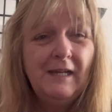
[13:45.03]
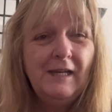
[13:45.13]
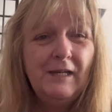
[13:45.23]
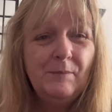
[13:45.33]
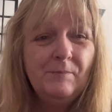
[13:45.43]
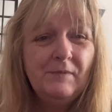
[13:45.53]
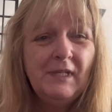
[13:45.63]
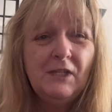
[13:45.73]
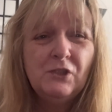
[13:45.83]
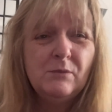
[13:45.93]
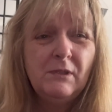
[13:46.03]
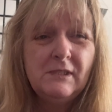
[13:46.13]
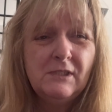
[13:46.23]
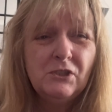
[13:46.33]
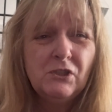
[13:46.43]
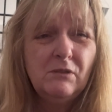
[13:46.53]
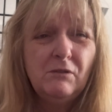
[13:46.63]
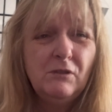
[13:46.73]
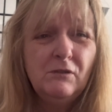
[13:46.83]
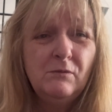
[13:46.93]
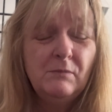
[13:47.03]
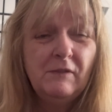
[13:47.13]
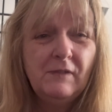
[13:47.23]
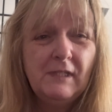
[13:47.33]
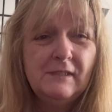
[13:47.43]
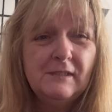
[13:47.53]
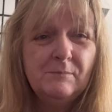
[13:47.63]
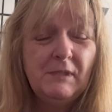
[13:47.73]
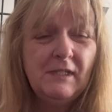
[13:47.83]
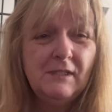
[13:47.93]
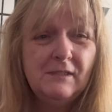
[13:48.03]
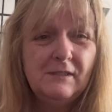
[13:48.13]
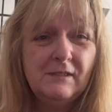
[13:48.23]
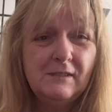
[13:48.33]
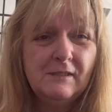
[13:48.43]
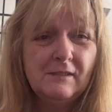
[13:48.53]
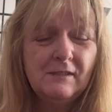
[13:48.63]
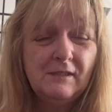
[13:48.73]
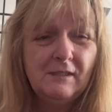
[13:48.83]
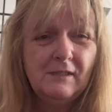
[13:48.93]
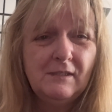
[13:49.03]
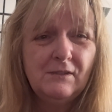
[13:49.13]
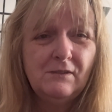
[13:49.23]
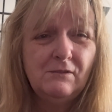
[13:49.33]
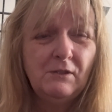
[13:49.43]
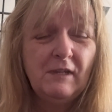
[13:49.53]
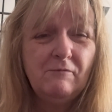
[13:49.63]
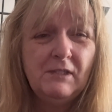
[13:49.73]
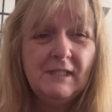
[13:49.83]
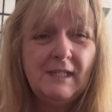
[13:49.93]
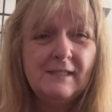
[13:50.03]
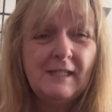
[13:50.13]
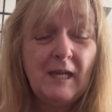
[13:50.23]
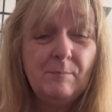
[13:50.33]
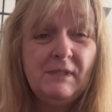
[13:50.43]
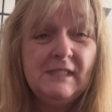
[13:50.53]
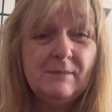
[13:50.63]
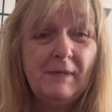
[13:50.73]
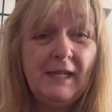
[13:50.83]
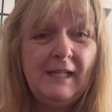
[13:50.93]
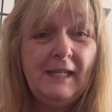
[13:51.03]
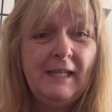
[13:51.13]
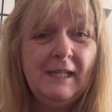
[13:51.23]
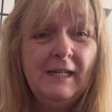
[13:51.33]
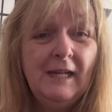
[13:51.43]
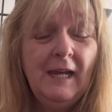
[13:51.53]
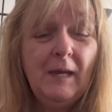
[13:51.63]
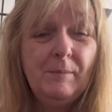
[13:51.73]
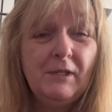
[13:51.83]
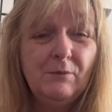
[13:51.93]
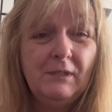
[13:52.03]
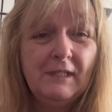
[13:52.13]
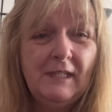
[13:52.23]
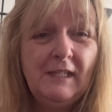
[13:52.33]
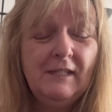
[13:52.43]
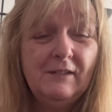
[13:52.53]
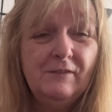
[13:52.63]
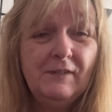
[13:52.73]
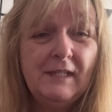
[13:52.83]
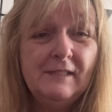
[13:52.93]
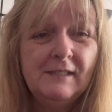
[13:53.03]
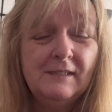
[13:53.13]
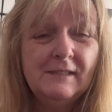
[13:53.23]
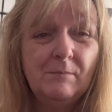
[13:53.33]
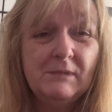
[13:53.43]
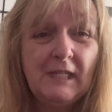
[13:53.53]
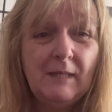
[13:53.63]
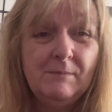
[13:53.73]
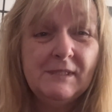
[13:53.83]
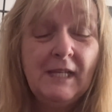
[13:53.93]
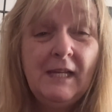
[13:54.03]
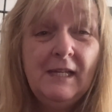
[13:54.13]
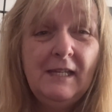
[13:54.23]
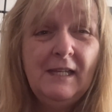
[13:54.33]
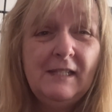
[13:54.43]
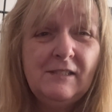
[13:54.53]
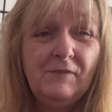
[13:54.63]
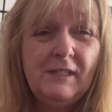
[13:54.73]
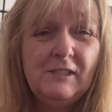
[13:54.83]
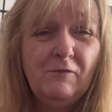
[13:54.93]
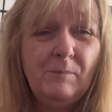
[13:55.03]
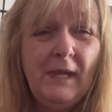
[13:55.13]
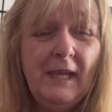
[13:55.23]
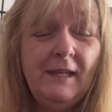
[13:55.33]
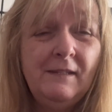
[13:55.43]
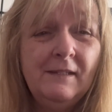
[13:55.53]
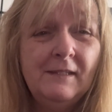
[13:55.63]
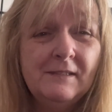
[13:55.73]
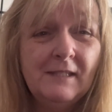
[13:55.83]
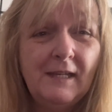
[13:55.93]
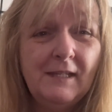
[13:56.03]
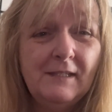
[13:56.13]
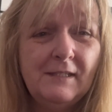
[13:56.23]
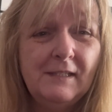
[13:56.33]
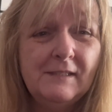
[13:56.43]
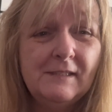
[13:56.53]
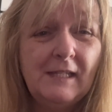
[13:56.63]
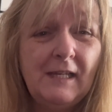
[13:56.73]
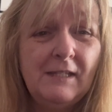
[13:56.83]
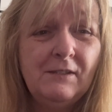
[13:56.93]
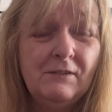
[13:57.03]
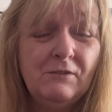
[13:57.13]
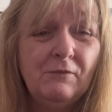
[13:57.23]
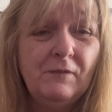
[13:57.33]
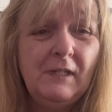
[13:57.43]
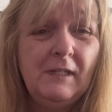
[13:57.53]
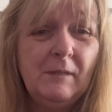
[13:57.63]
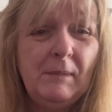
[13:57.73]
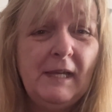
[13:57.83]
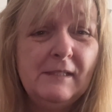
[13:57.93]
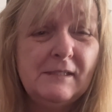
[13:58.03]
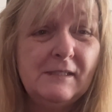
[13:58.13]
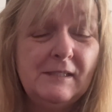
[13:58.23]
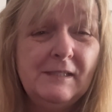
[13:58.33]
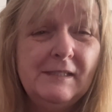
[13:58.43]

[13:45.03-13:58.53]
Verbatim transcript: Um, yeah, I just wanted to show you my face because not every day is a happy, smiley, happy-go-lucky face. Sometimes it's a face of pain and tiredness and not feeling the best.